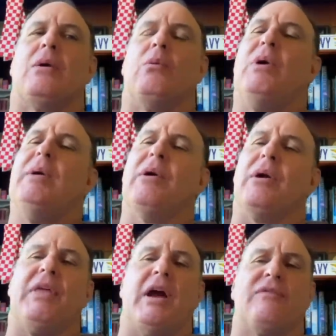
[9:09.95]
We
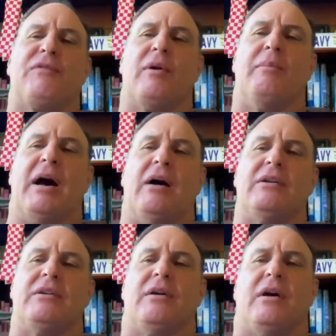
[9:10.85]
were there for
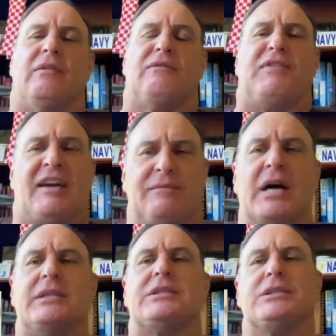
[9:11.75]
about
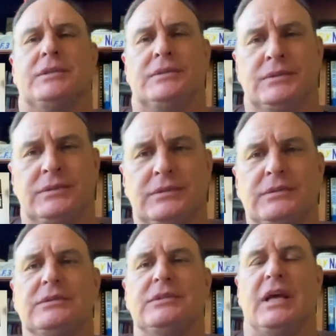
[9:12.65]
5 months.
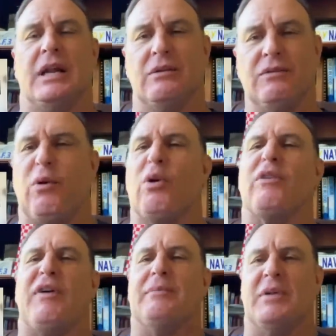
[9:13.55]
You know,
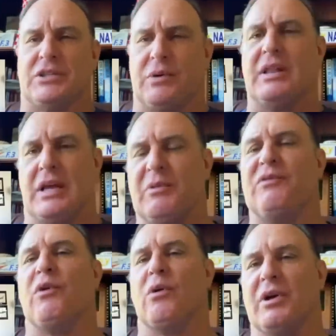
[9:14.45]
4 to 5 months right in
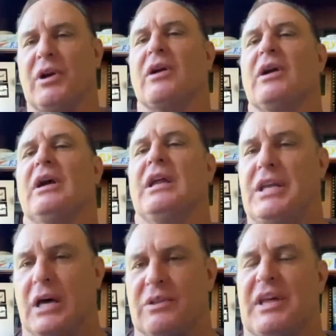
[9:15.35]
there before we were
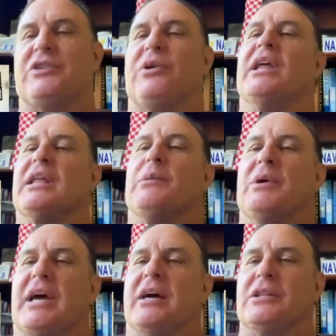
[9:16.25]
done with that training and
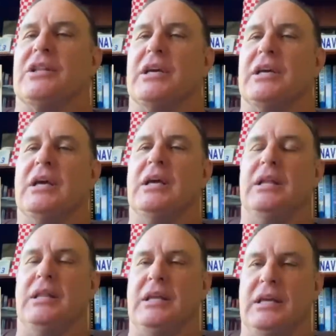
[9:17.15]
then went down to
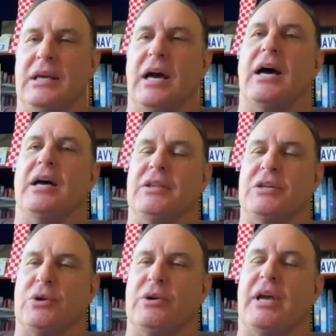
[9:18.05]

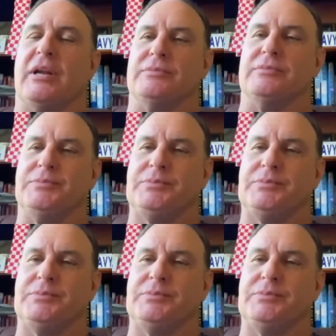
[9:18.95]
the tornado.